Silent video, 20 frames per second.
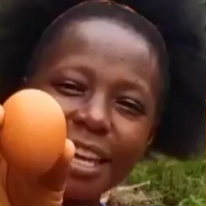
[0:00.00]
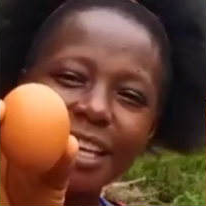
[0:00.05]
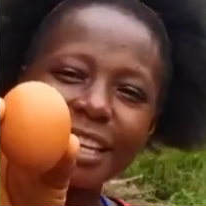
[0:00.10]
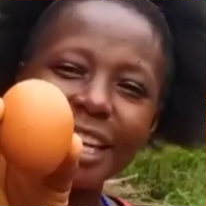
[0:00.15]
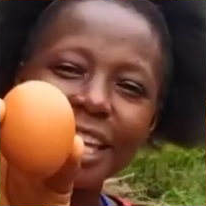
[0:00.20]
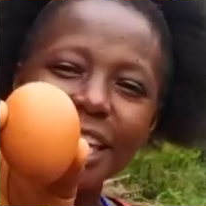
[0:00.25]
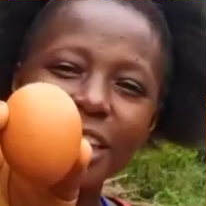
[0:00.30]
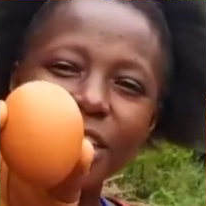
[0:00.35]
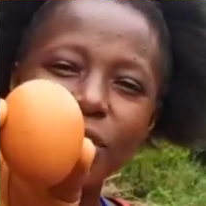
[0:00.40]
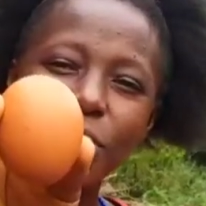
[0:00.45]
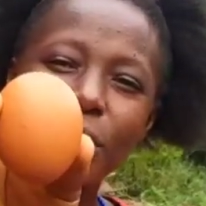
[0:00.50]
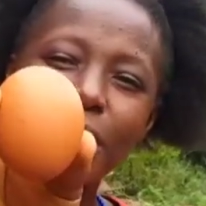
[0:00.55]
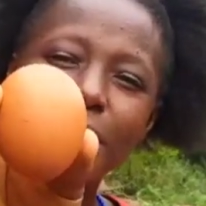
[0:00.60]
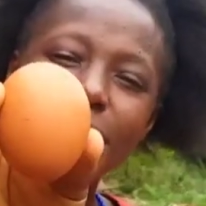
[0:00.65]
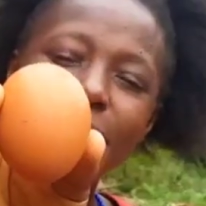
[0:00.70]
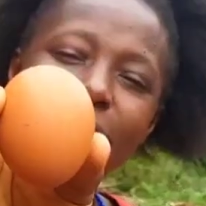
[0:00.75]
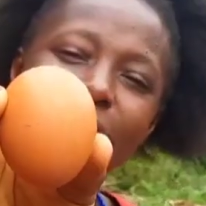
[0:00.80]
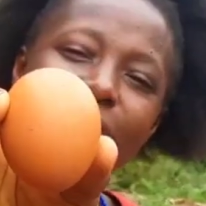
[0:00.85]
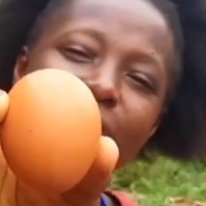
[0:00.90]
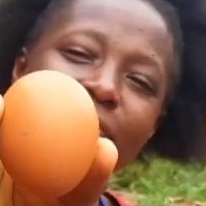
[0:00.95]
like you are
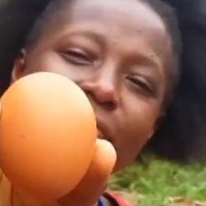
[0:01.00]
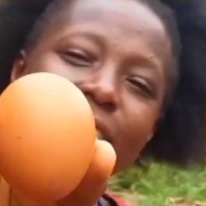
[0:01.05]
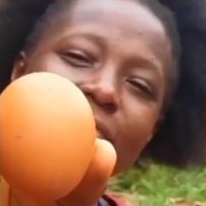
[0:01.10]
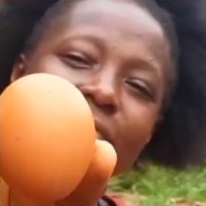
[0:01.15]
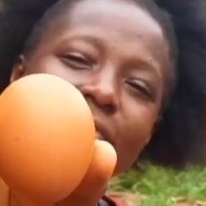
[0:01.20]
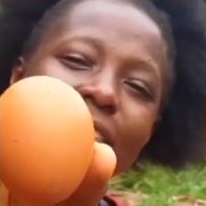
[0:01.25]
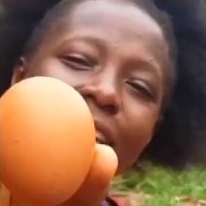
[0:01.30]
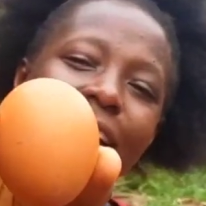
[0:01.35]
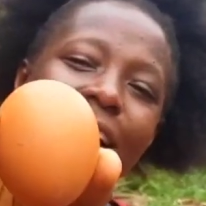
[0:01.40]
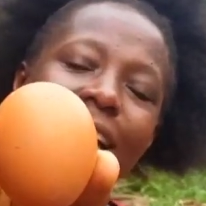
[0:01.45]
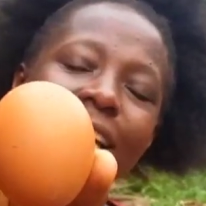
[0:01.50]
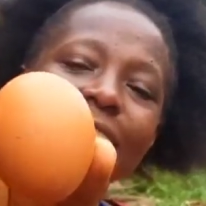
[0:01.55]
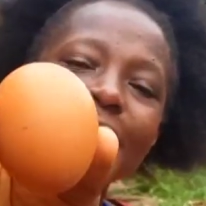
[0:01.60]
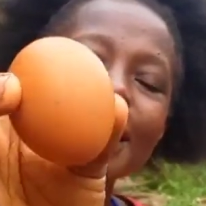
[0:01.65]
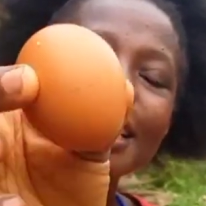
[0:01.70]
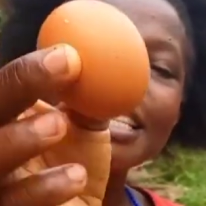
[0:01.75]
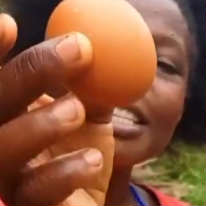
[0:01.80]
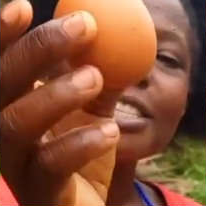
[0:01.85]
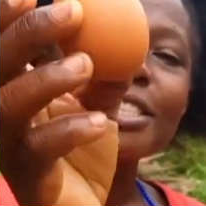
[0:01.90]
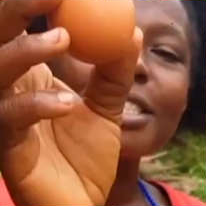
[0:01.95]
seeing it here.
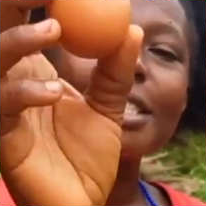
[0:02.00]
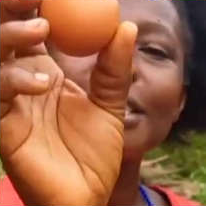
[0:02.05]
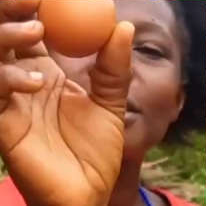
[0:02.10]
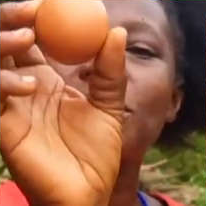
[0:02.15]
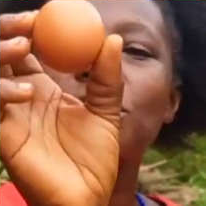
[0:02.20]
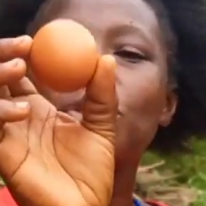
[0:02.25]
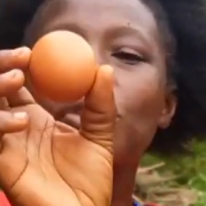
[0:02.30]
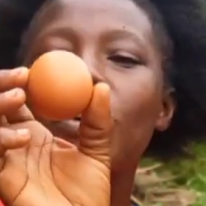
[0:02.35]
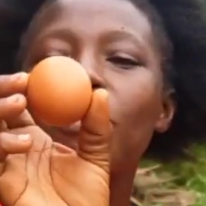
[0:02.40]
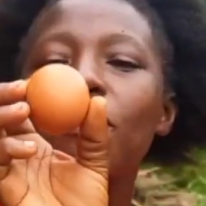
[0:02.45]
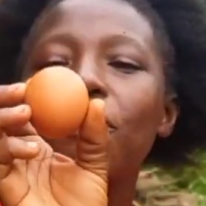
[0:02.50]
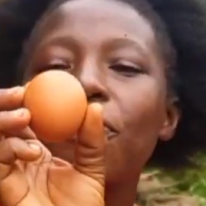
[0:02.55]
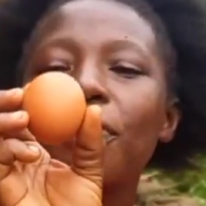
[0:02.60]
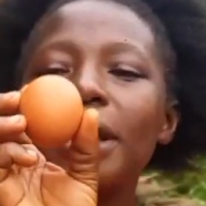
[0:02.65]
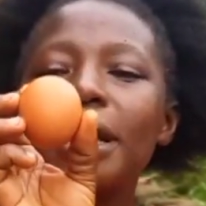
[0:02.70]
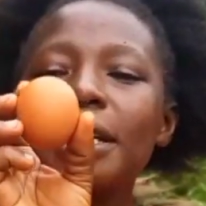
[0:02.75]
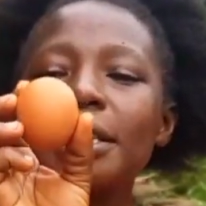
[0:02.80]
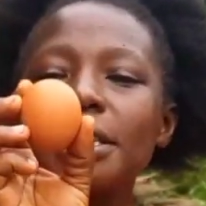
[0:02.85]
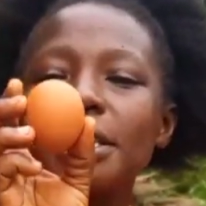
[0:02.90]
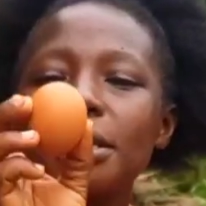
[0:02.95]
It is so
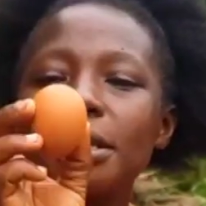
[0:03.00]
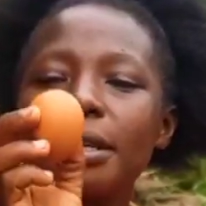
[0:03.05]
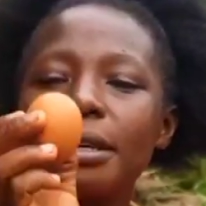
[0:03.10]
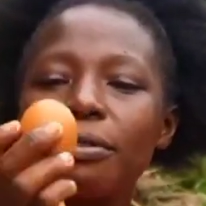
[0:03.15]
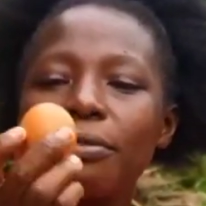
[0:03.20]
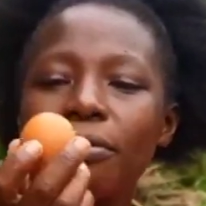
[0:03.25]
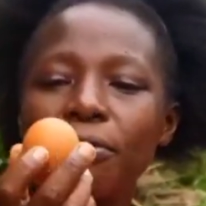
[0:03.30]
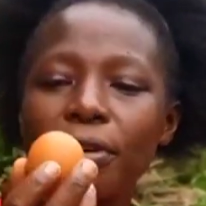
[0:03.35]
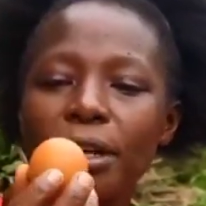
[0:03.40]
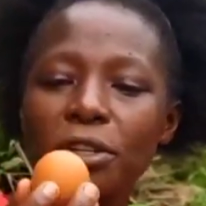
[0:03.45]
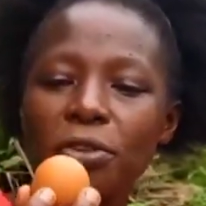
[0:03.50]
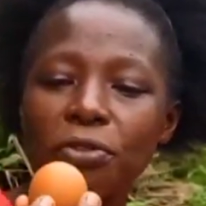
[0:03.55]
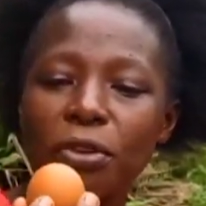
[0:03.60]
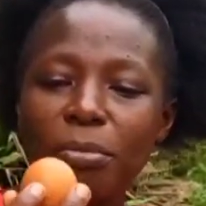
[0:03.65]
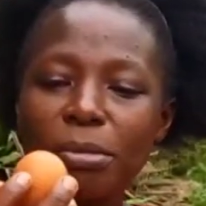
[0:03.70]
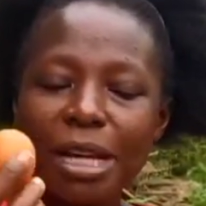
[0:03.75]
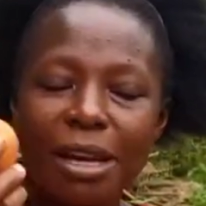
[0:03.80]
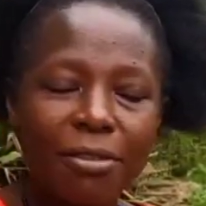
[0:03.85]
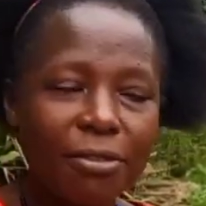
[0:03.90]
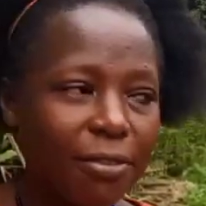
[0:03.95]
fresh from
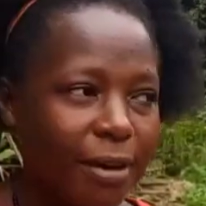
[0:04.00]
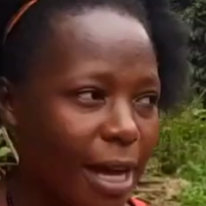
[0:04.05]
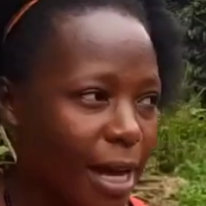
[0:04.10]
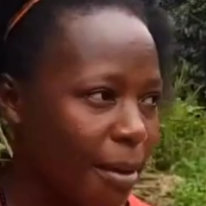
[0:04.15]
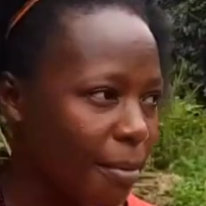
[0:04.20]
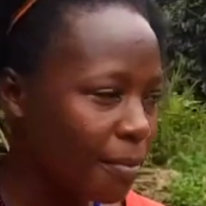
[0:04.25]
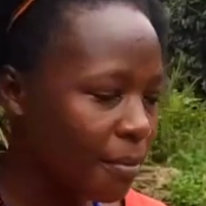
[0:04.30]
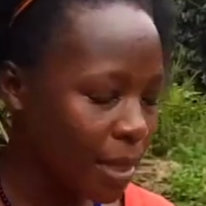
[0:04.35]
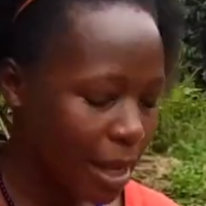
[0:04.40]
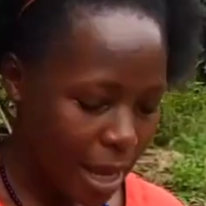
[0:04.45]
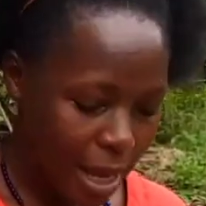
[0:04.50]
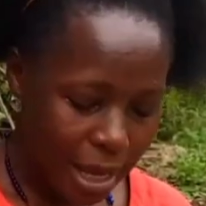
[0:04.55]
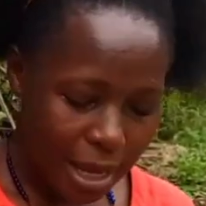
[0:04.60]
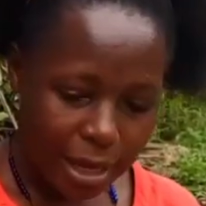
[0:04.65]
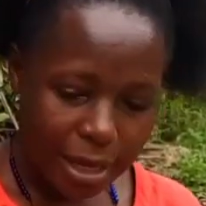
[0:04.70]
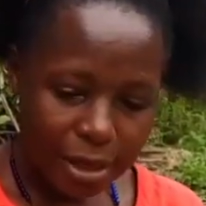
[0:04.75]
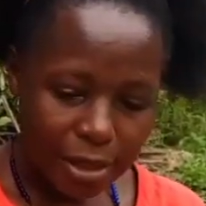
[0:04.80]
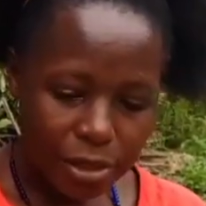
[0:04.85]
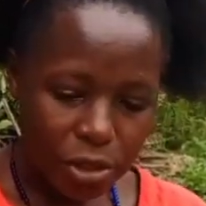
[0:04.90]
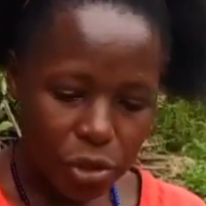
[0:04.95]
the farm.
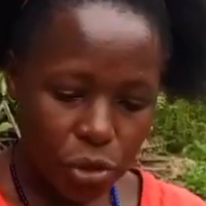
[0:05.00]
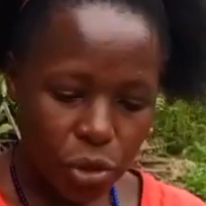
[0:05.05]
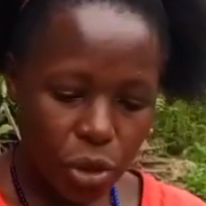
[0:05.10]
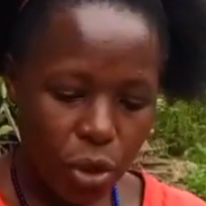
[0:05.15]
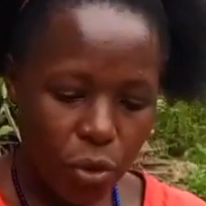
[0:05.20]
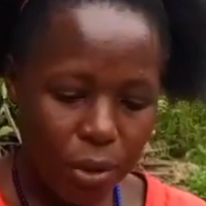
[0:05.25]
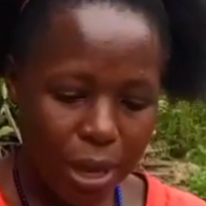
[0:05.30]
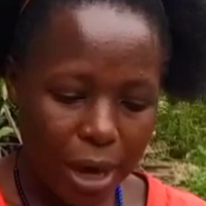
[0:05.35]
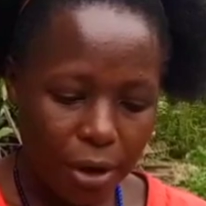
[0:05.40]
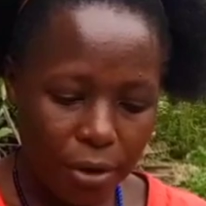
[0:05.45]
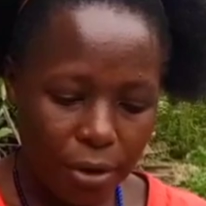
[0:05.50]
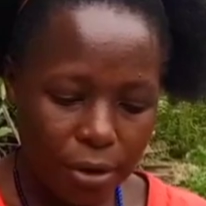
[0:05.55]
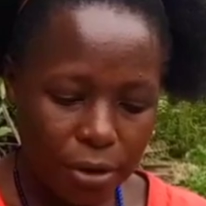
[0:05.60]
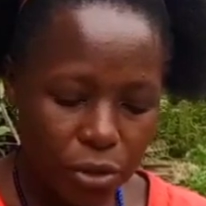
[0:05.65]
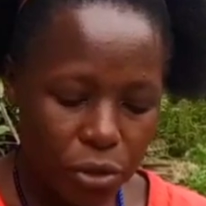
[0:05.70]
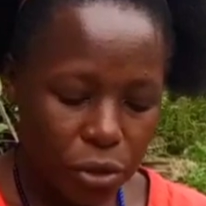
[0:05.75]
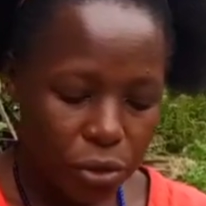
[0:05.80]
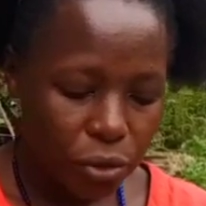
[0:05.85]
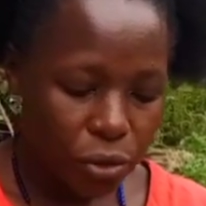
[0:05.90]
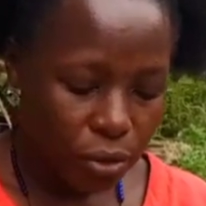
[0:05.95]
So we are going
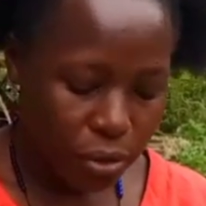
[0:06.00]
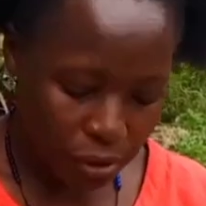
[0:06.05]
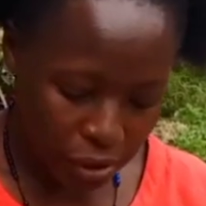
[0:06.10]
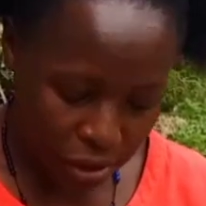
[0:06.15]
to